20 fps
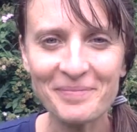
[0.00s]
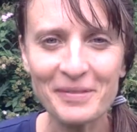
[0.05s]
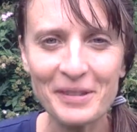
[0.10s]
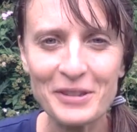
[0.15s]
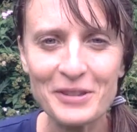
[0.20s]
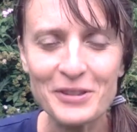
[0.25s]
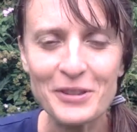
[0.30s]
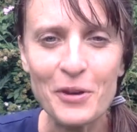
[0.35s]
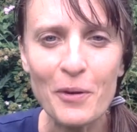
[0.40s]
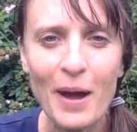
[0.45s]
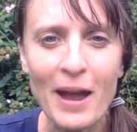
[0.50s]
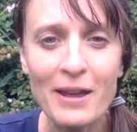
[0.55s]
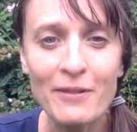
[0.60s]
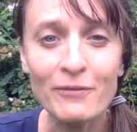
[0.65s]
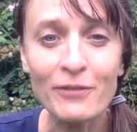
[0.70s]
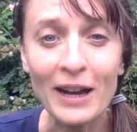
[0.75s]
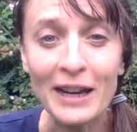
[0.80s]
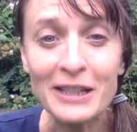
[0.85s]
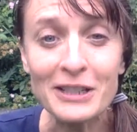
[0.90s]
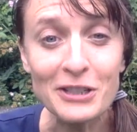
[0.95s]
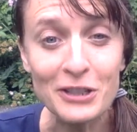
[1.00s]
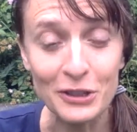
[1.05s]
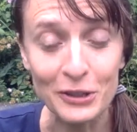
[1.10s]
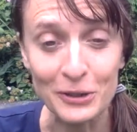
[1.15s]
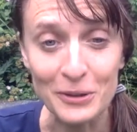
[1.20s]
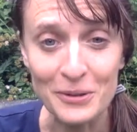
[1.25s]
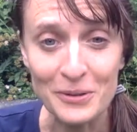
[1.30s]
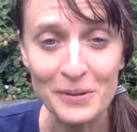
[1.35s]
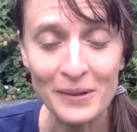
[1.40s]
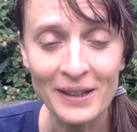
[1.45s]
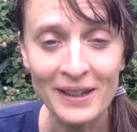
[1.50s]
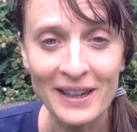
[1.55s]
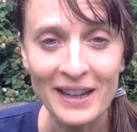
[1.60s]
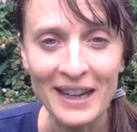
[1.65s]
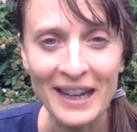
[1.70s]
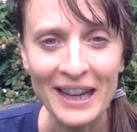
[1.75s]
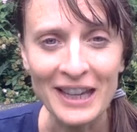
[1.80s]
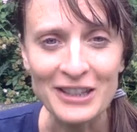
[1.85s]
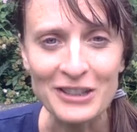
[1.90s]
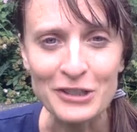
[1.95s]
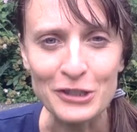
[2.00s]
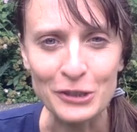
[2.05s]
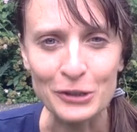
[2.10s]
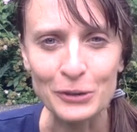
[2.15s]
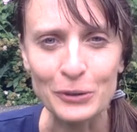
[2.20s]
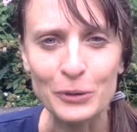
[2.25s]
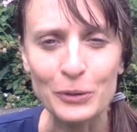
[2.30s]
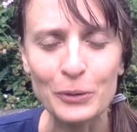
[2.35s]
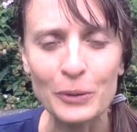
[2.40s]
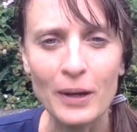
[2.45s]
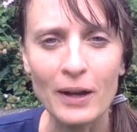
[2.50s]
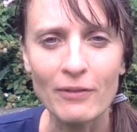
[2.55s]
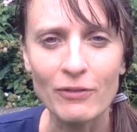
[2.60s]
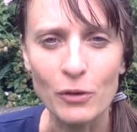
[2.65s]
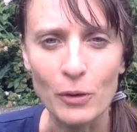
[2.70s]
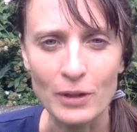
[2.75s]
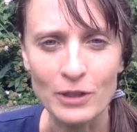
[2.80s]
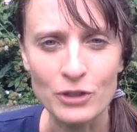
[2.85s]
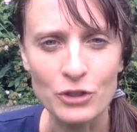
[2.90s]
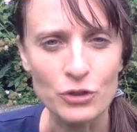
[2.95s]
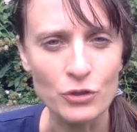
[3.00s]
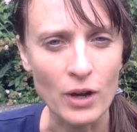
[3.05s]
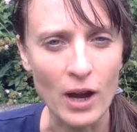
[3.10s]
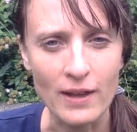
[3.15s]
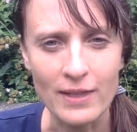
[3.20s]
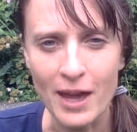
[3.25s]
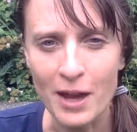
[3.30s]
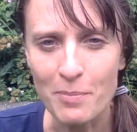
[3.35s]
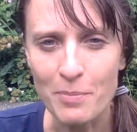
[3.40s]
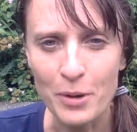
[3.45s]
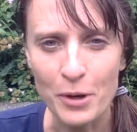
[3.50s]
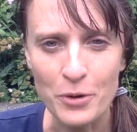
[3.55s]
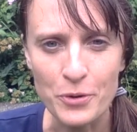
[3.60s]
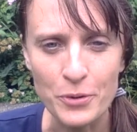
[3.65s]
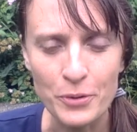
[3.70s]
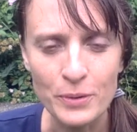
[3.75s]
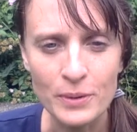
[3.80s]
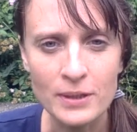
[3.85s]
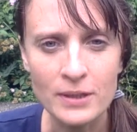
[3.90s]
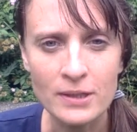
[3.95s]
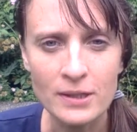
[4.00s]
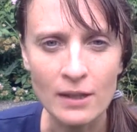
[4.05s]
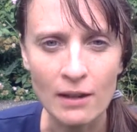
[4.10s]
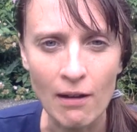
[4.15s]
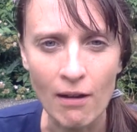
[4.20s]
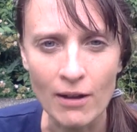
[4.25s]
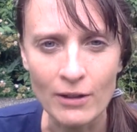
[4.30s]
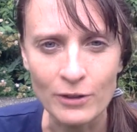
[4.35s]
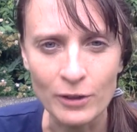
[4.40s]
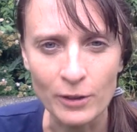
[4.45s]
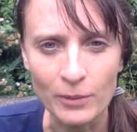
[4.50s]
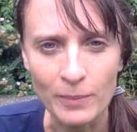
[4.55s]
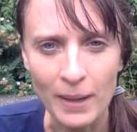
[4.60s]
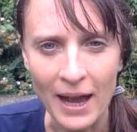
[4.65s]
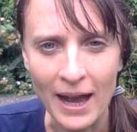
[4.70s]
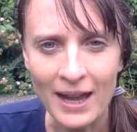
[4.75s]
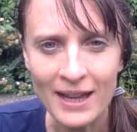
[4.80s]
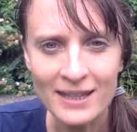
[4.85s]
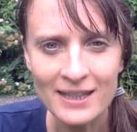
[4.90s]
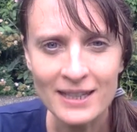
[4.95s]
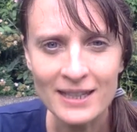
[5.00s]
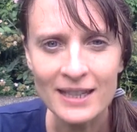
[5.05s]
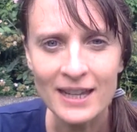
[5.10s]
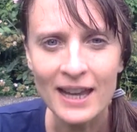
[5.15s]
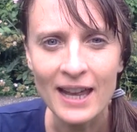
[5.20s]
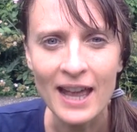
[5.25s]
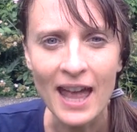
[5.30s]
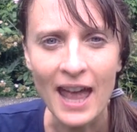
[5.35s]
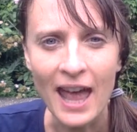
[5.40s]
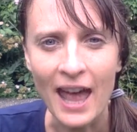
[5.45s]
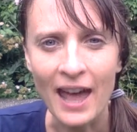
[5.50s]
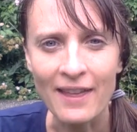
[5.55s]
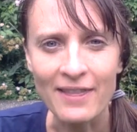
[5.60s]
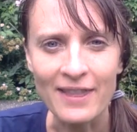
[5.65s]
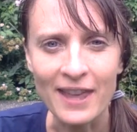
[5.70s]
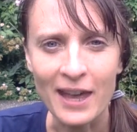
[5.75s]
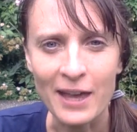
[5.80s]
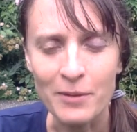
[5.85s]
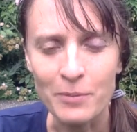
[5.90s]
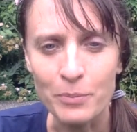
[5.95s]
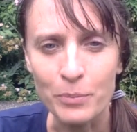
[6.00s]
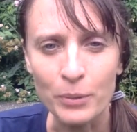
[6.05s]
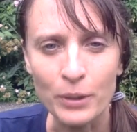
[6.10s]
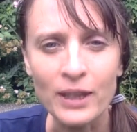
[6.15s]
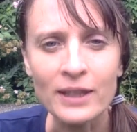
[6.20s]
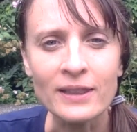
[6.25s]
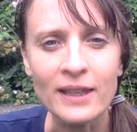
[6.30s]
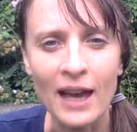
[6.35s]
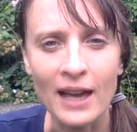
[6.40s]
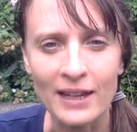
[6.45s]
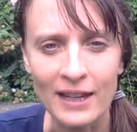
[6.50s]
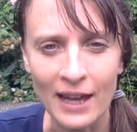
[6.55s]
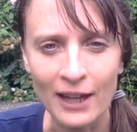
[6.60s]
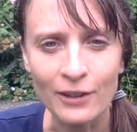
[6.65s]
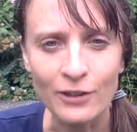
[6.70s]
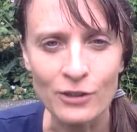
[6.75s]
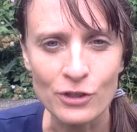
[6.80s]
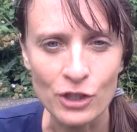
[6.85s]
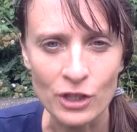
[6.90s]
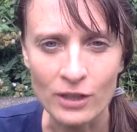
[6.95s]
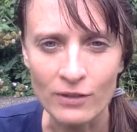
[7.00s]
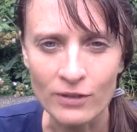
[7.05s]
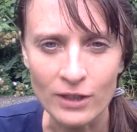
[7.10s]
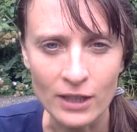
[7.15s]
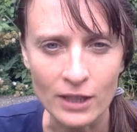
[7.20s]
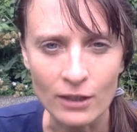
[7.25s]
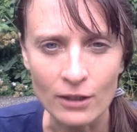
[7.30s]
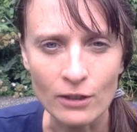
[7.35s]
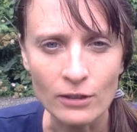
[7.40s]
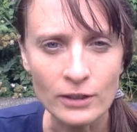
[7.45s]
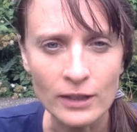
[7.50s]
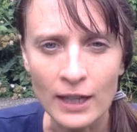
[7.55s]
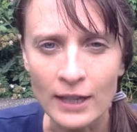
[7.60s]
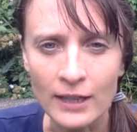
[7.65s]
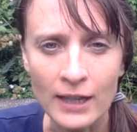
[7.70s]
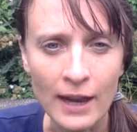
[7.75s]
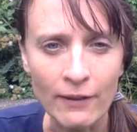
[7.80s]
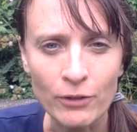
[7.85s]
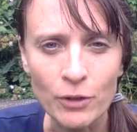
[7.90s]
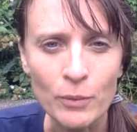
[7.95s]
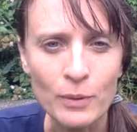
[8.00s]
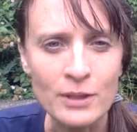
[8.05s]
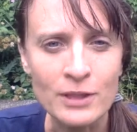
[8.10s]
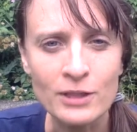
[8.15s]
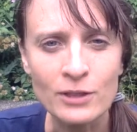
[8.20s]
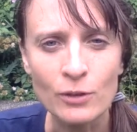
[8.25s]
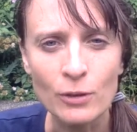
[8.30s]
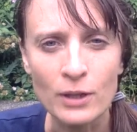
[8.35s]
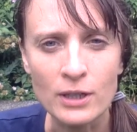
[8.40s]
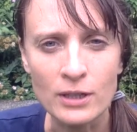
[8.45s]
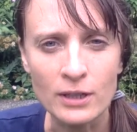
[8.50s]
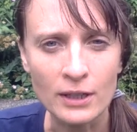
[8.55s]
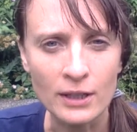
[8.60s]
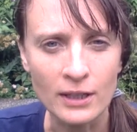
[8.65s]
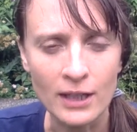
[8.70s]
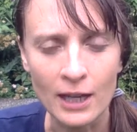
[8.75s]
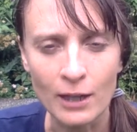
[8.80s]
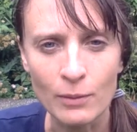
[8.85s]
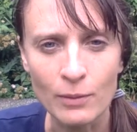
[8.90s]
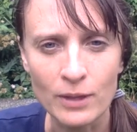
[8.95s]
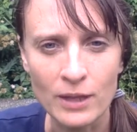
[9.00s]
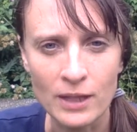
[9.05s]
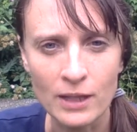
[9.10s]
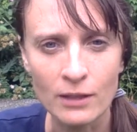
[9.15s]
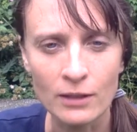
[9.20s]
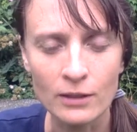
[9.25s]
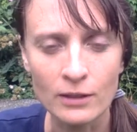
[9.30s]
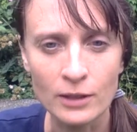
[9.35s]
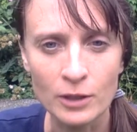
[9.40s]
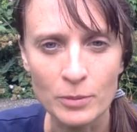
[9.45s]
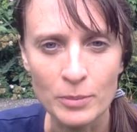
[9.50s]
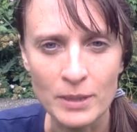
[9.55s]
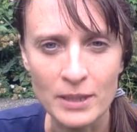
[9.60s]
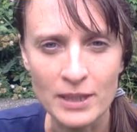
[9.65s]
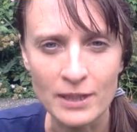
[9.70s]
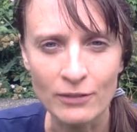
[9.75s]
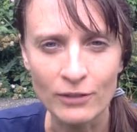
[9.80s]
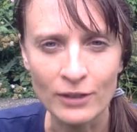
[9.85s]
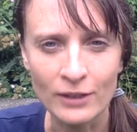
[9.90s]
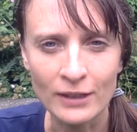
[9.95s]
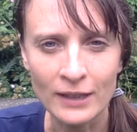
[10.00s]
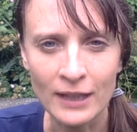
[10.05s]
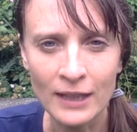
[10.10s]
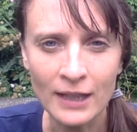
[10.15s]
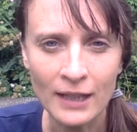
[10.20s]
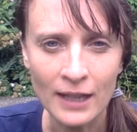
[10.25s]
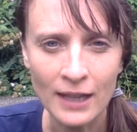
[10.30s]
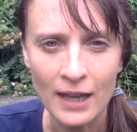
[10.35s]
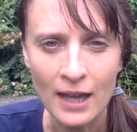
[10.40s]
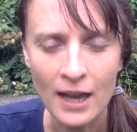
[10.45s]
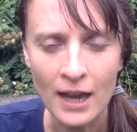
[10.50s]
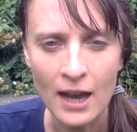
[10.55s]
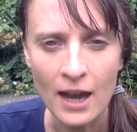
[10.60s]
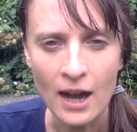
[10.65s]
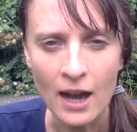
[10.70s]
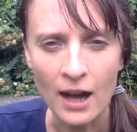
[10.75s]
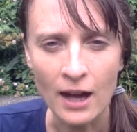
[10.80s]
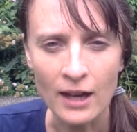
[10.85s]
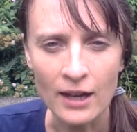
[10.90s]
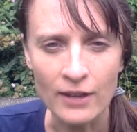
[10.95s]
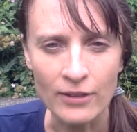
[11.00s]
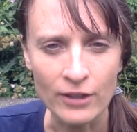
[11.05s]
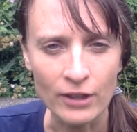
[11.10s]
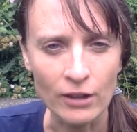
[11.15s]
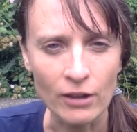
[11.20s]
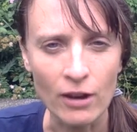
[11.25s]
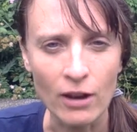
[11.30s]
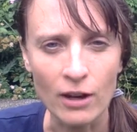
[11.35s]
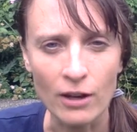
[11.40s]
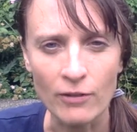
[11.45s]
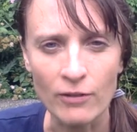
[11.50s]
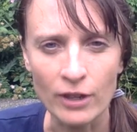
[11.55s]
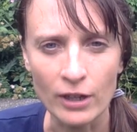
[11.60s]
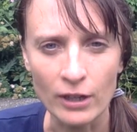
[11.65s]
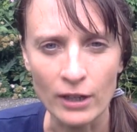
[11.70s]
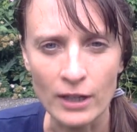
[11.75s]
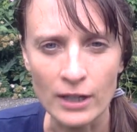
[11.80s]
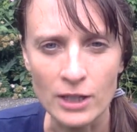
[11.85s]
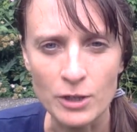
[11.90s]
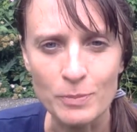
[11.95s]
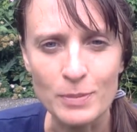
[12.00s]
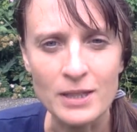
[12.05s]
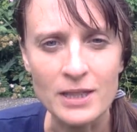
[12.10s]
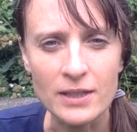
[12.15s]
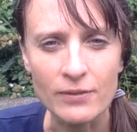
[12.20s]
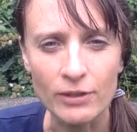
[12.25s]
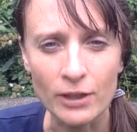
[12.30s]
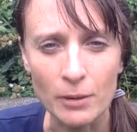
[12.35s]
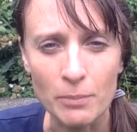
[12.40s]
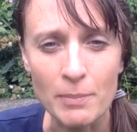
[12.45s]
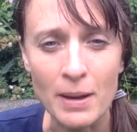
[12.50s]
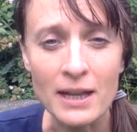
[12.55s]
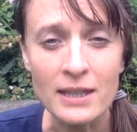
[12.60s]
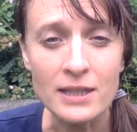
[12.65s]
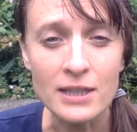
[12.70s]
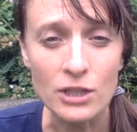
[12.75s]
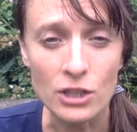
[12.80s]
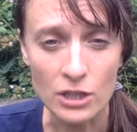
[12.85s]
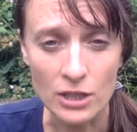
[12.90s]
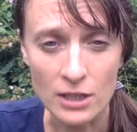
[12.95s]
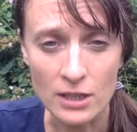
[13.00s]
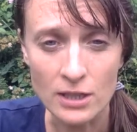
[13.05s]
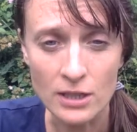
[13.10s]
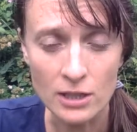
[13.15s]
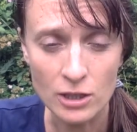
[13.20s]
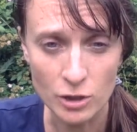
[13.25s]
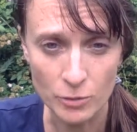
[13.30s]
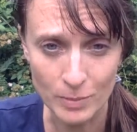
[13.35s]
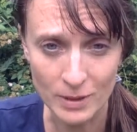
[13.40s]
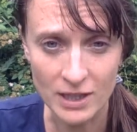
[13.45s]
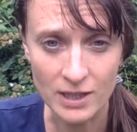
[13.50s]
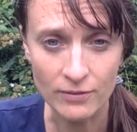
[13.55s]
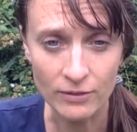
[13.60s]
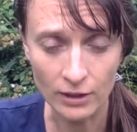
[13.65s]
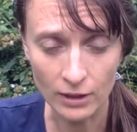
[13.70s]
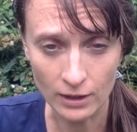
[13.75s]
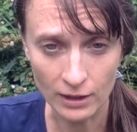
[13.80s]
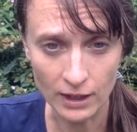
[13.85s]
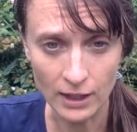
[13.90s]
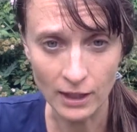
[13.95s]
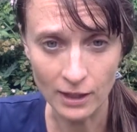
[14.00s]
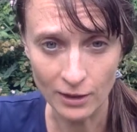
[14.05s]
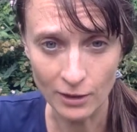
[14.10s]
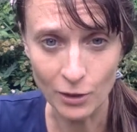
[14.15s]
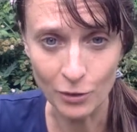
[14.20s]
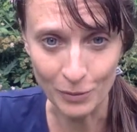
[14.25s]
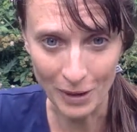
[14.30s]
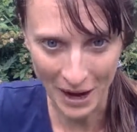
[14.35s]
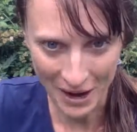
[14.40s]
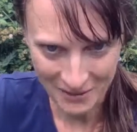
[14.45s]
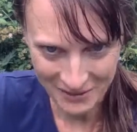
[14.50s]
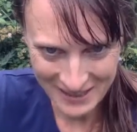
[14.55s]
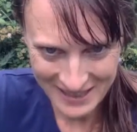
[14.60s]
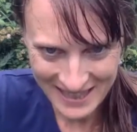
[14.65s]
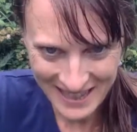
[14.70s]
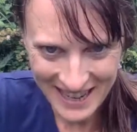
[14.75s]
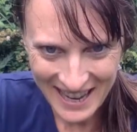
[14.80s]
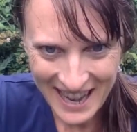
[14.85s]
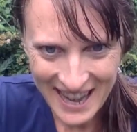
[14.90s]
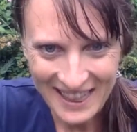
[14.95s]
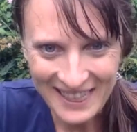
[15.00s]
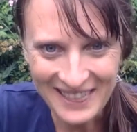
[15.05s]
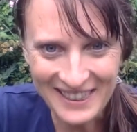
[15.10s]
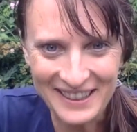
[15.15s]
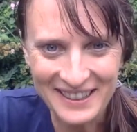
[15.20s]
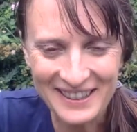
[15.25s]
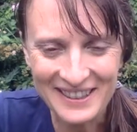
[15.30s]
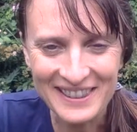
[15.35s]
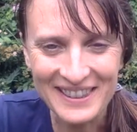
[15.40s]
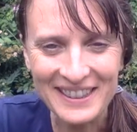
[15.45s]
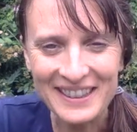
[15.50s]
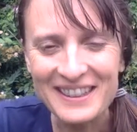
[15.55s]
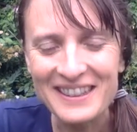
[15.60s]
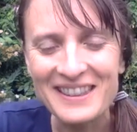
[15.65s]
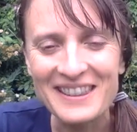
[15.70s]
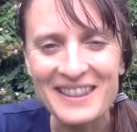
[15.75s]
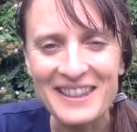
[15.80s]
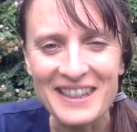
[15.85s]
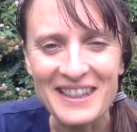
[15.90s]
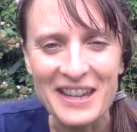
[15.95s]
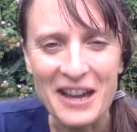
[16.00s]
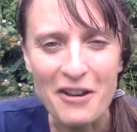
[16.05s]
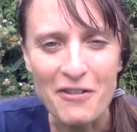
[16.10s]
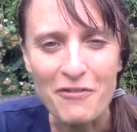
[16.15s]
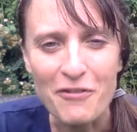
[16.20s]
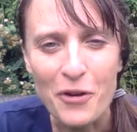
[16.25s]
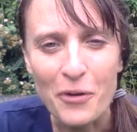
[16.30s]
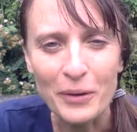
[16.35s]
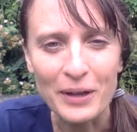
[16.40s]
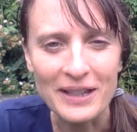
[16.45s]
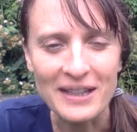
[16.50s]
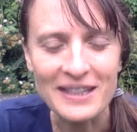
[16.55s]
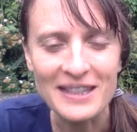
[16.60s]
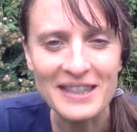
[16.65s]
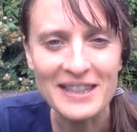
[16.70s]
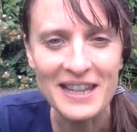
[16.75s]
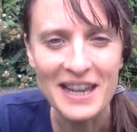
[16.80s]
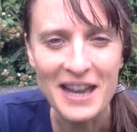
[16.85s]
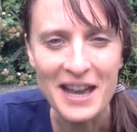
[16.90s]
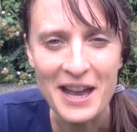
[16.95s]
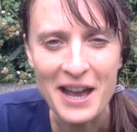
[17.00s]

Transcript: So I invite you to, of course, try that pose on your mat and then bring that energy of eagle. And everyone's going to connect with eagle a little bit differently. There are very specific messages specifically around the focus.